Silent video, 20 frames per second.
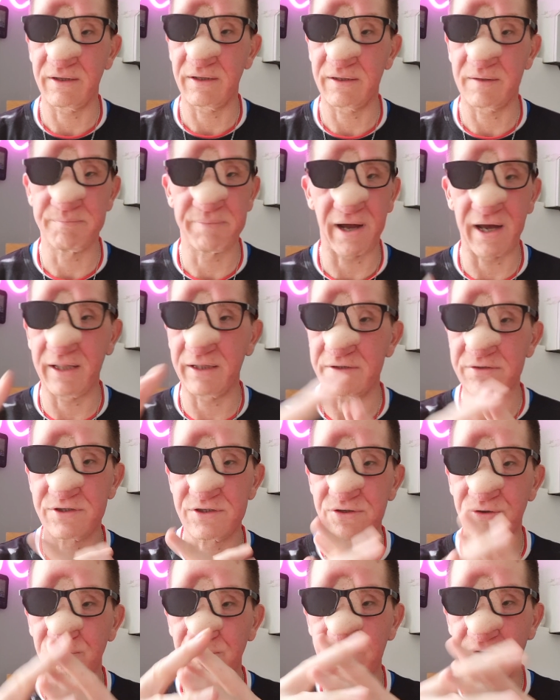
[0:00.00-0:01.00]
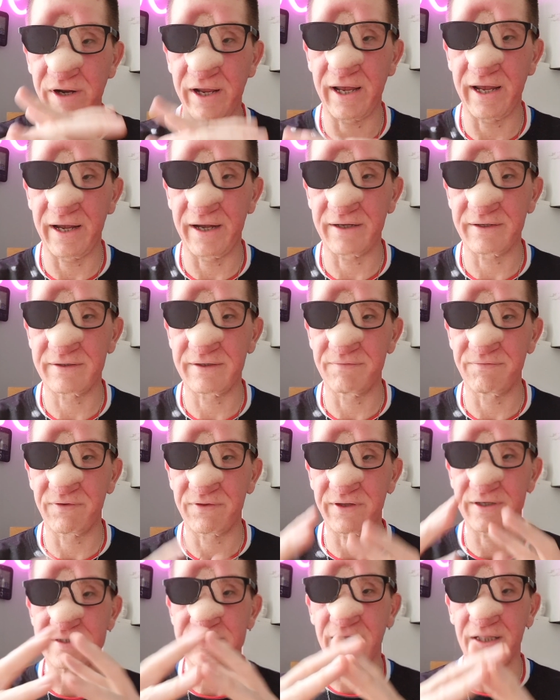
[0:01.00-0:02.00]
the balance is all correct,
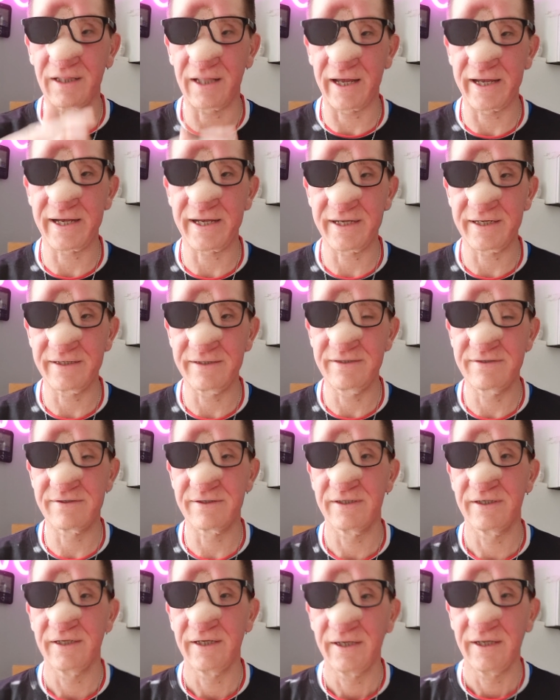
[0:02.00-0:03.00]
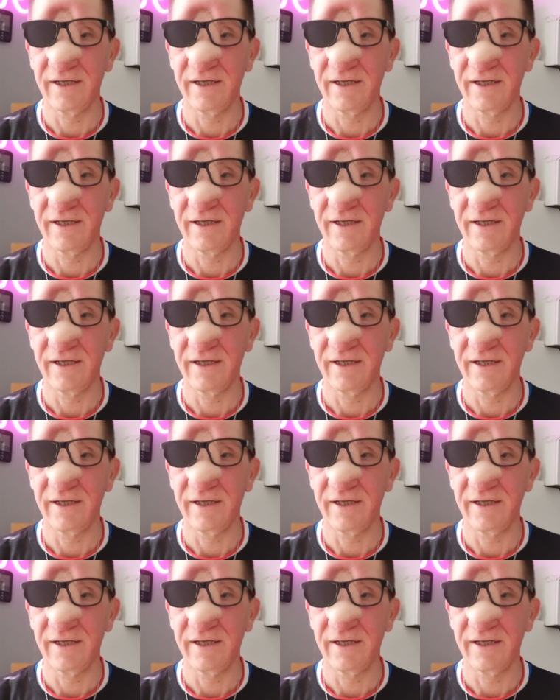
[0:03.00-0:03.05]
everything's aligned.